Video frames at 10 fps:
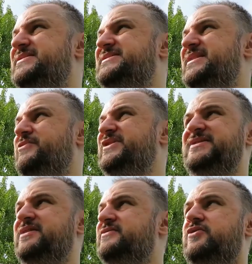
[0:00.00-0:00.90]
someone
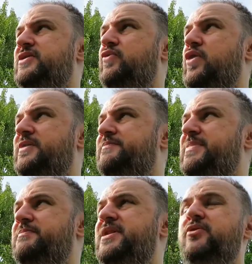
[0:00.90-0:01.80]
is not gonna
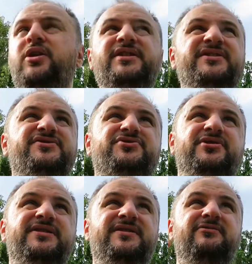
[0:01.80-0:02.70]
be walking
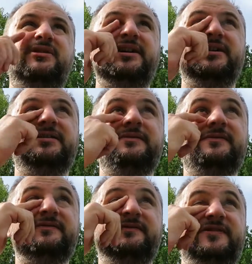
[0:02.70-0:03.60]
straight in a while.
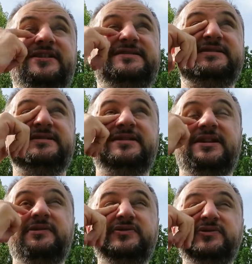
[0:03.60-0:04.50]
Fights.
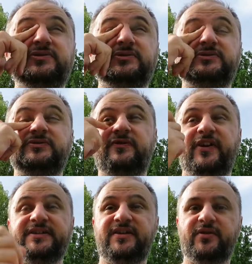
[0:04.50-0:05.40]
And I used to
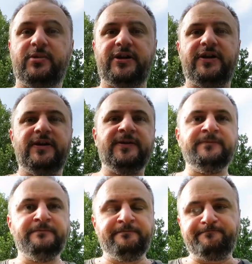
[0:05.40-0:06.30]
fight everybody
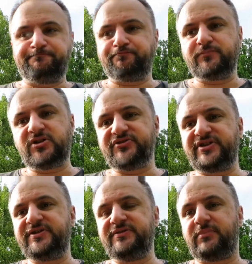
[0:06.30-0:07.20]
because
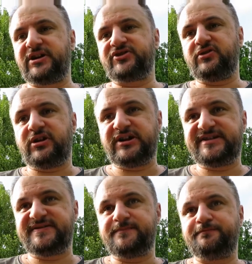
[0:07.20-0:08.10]
I did martial
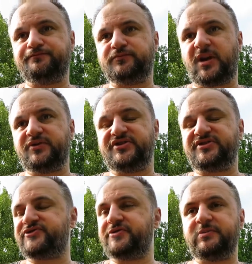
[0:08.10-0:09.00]
arts. I was
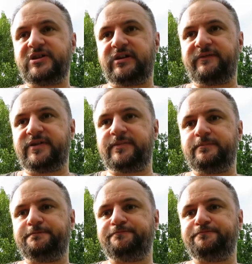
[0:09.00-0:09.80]
extremely confident.